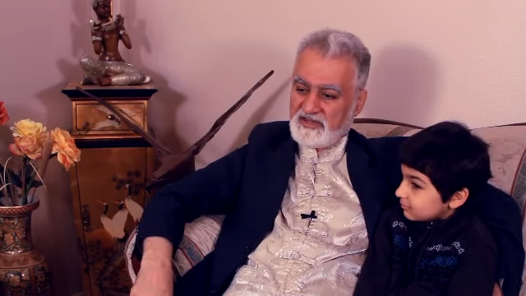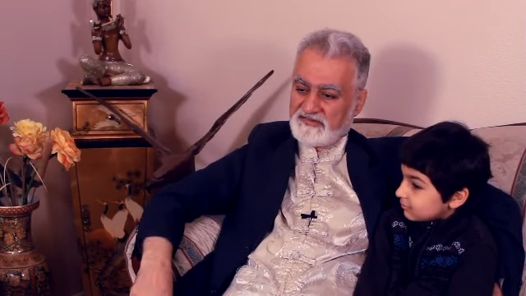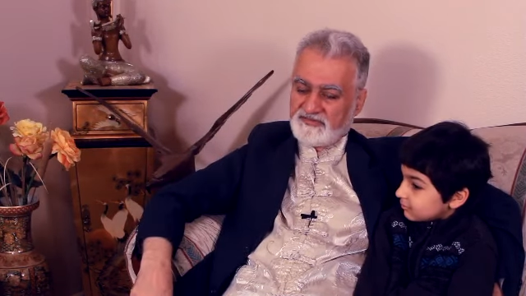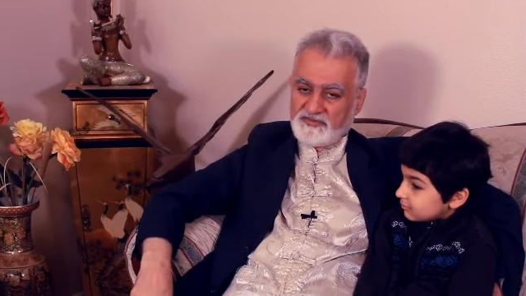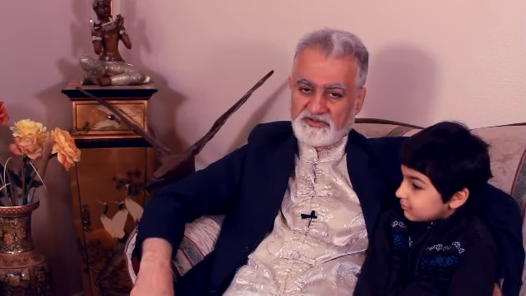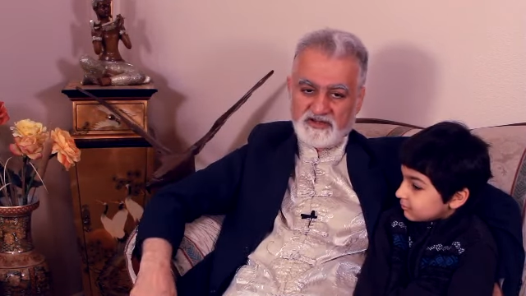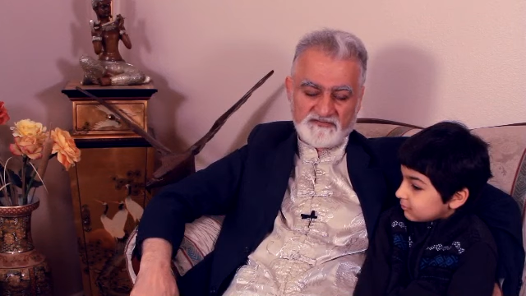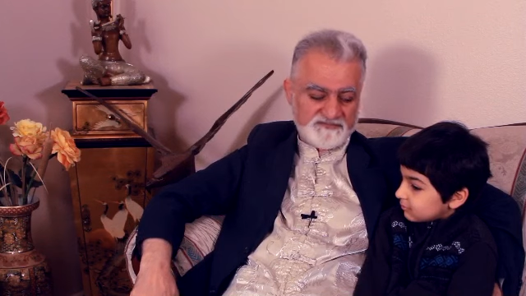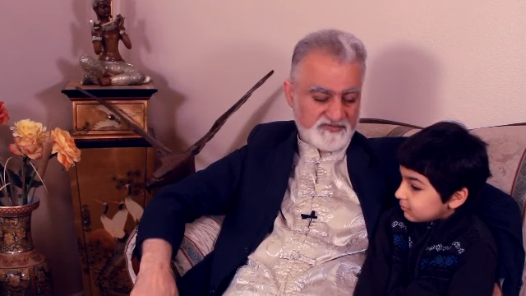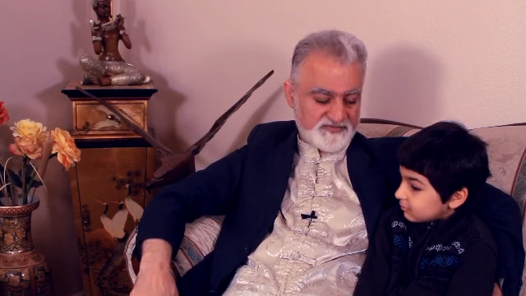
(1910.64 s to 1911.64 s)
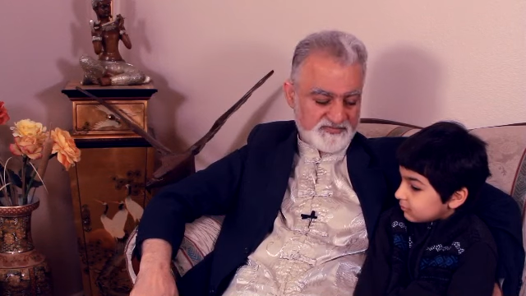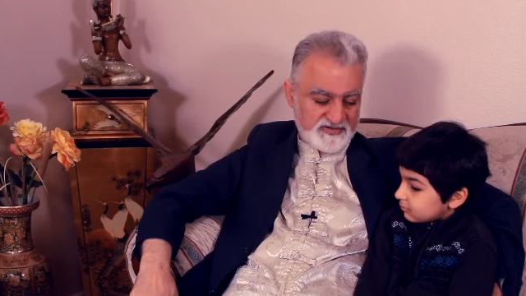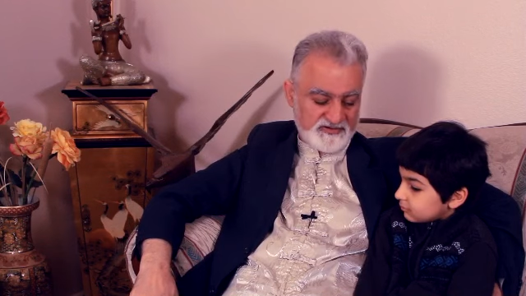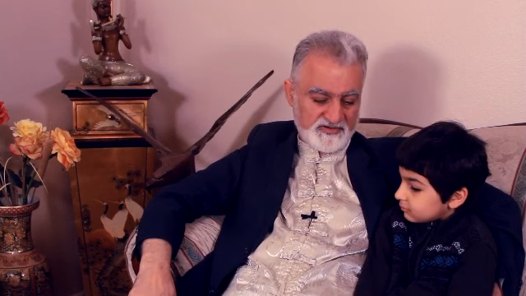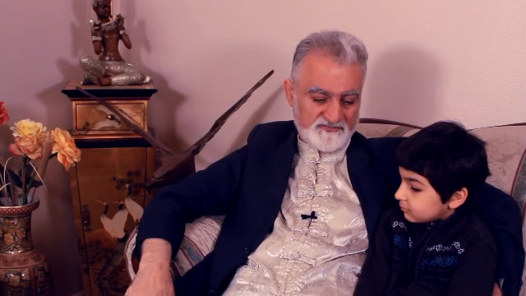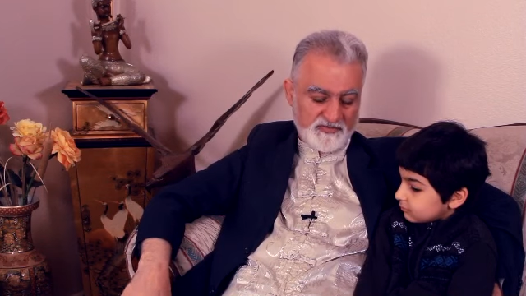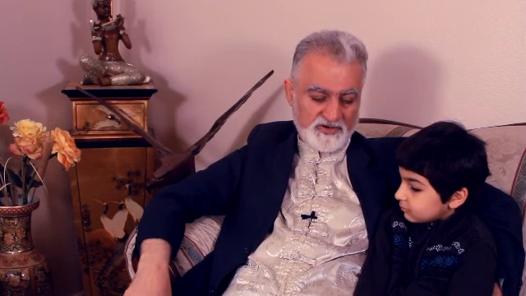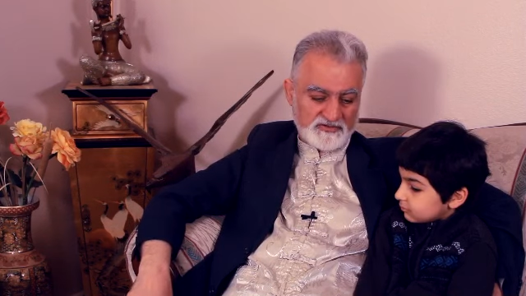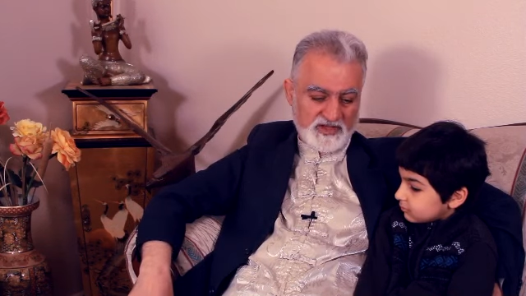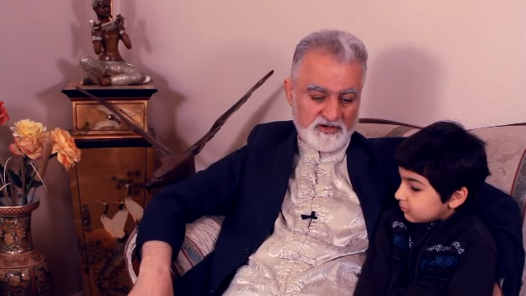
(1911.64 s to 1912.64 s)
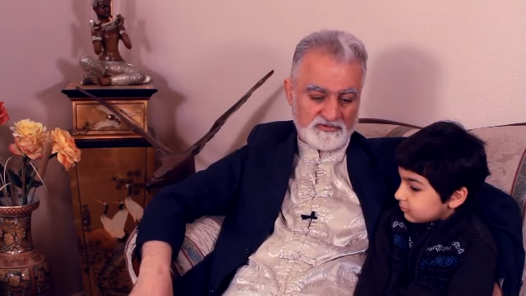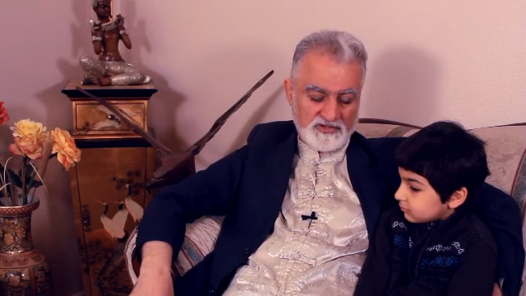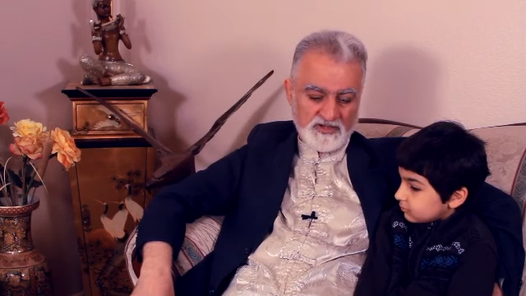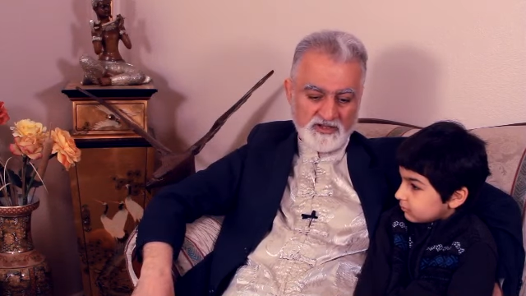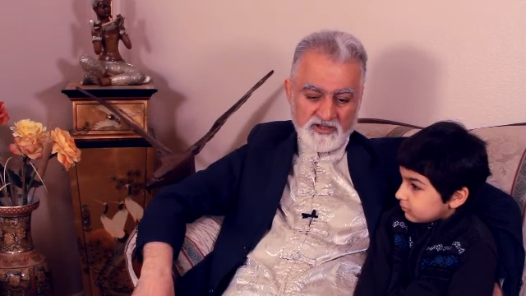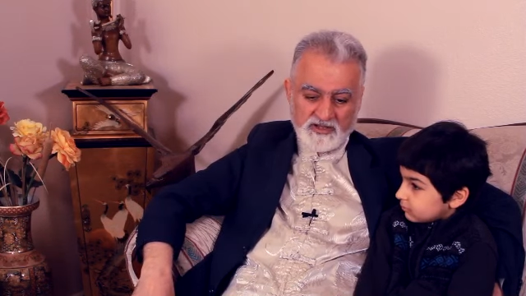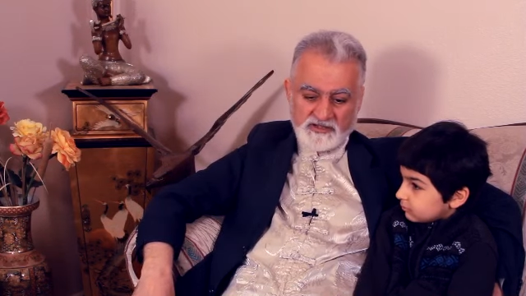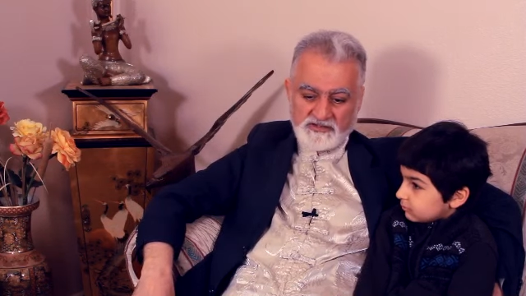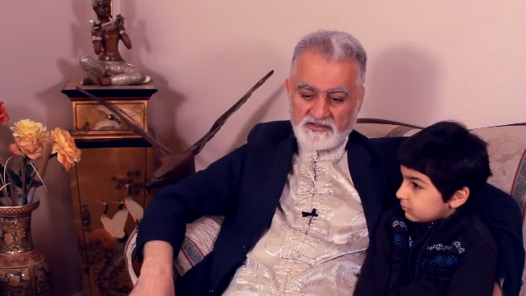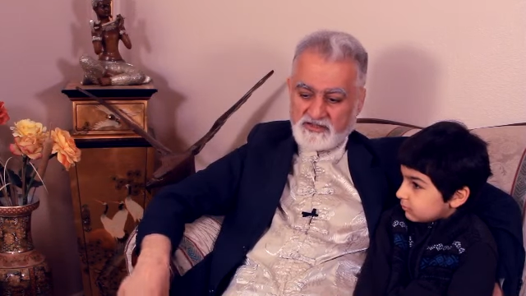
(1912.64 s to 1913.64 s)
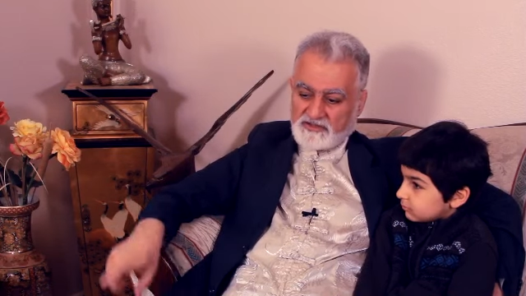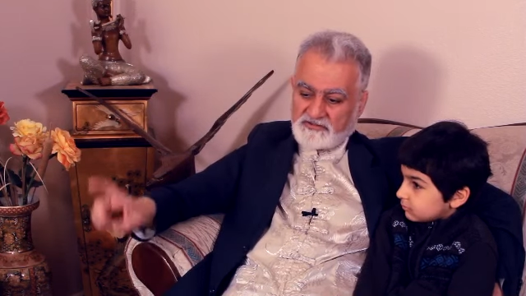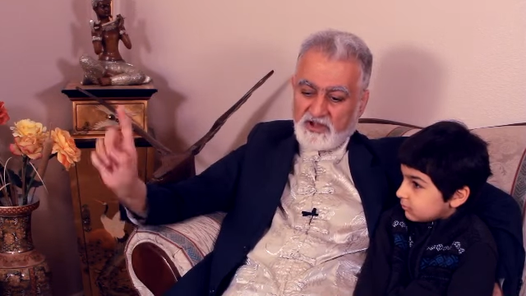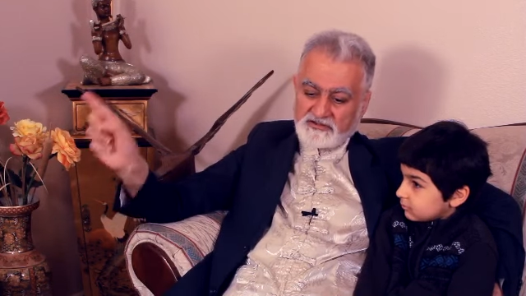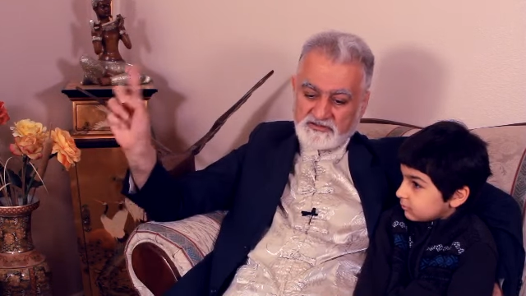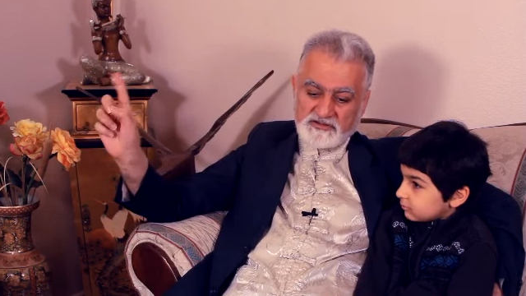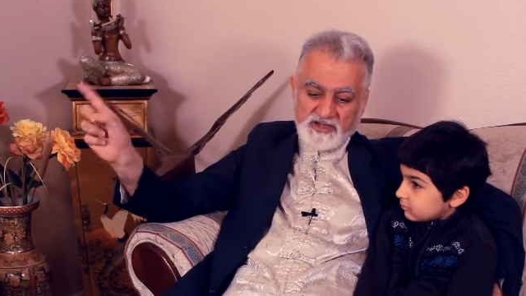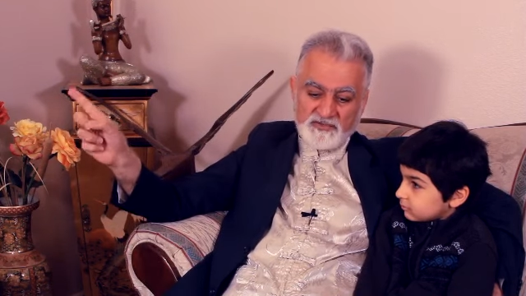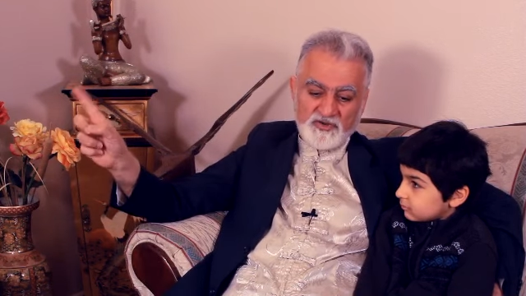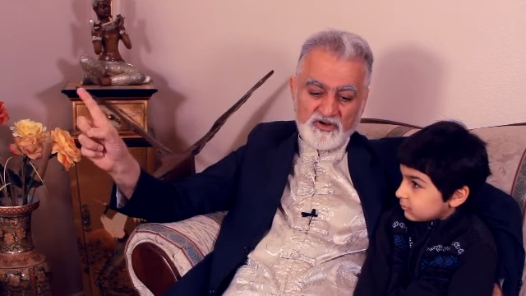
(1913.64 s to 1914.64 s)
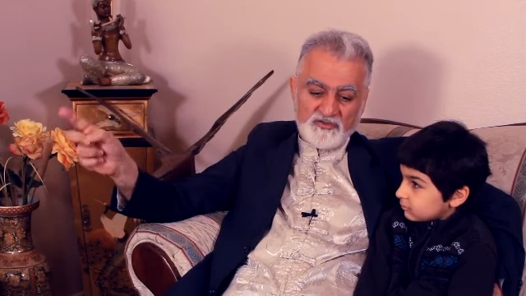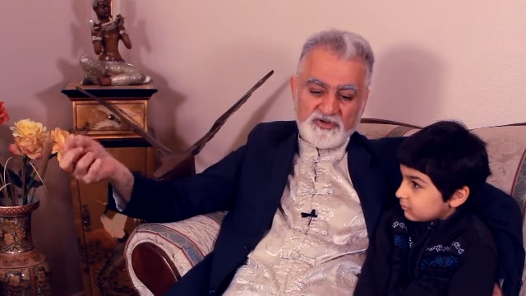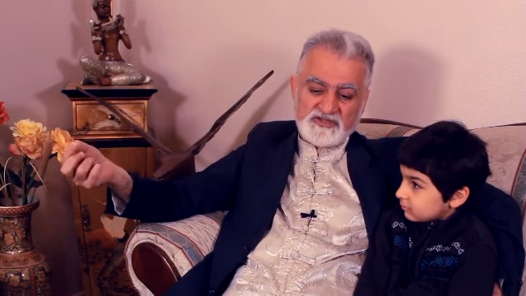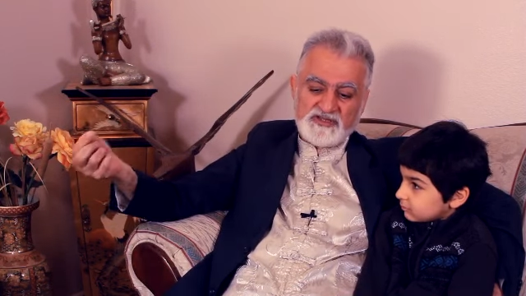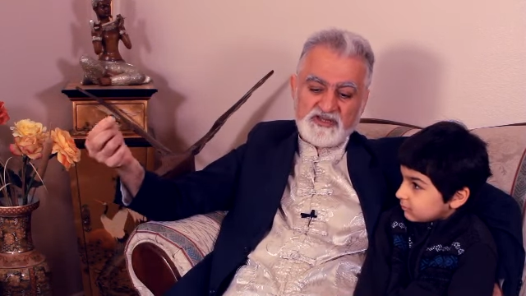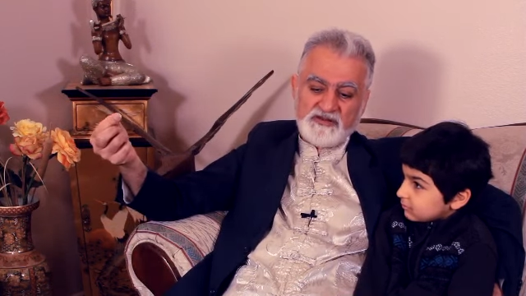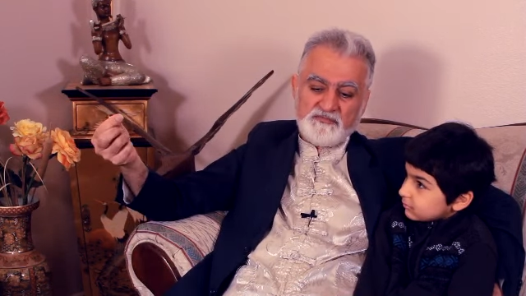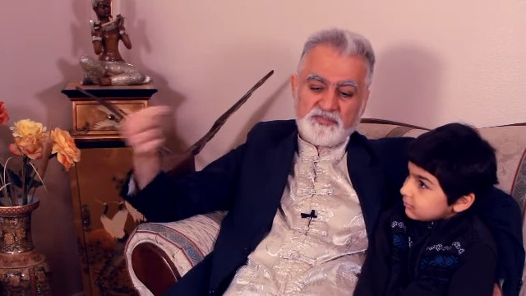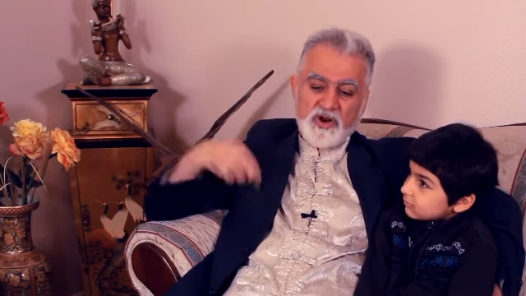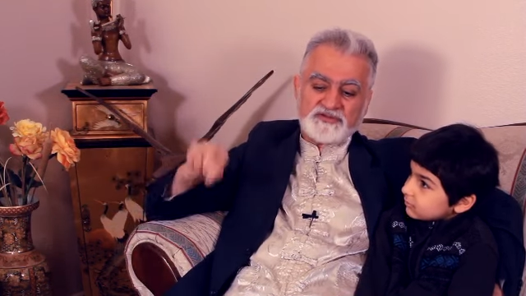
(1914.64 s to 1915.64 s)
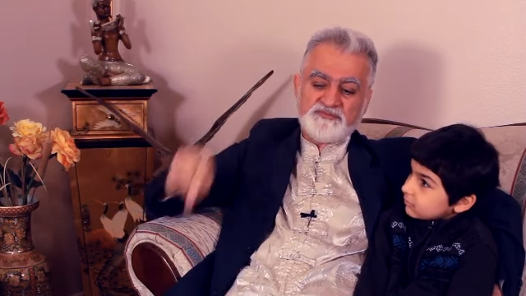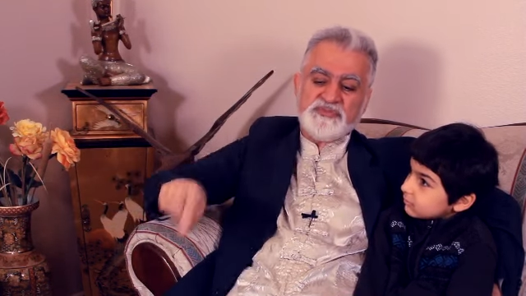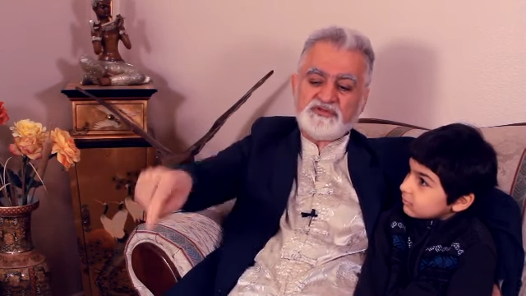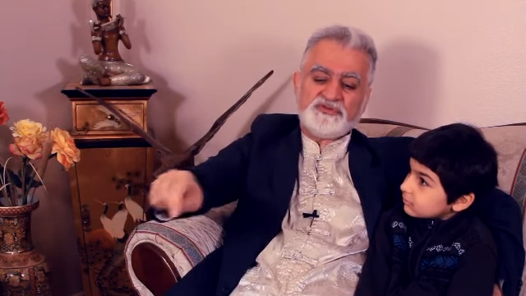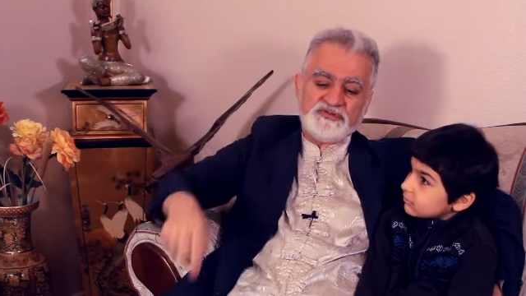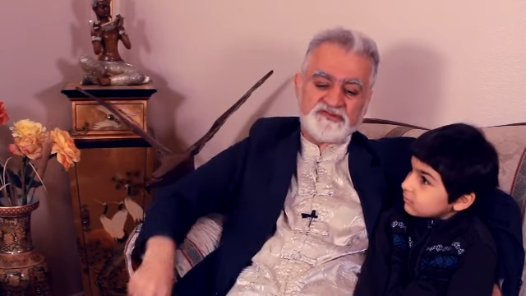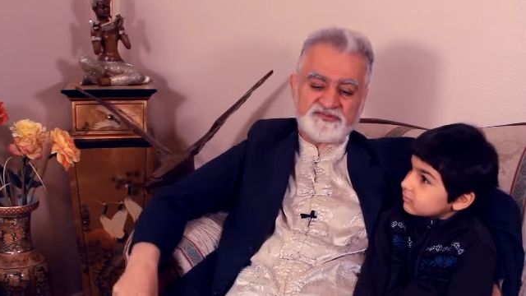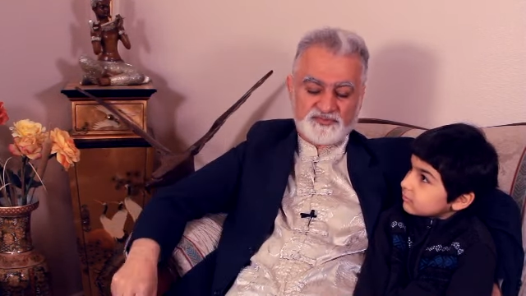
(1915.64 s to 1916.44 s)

Speaker 1: else who were like from our town that Dr. Kamalabadi brought me to this